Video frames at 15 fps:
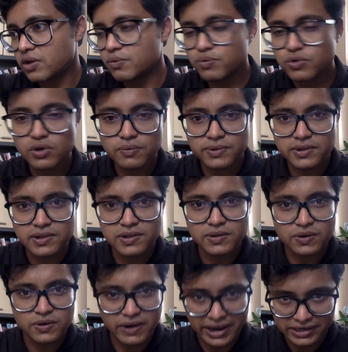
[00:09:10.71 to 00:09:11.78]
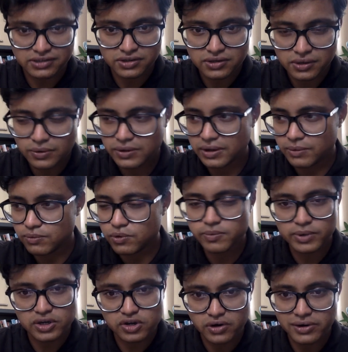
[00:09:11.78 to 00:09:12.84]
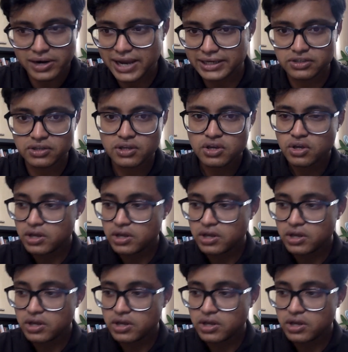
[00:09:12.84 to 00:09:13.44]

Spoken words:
fulfill the rights, okay, fulfill your rights.